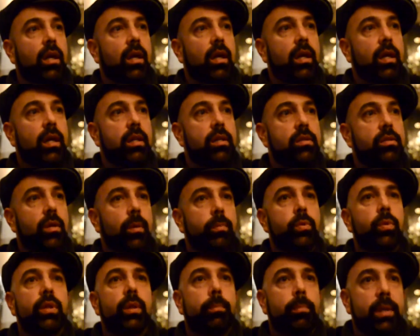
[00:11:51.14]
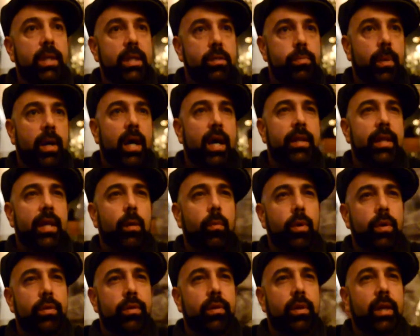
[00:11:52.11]
And so I'm doing the beats behind that
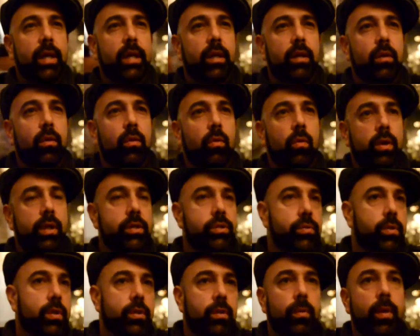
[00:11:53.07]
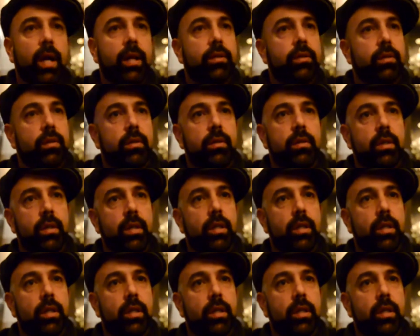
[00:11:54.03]
with like an orchestra director,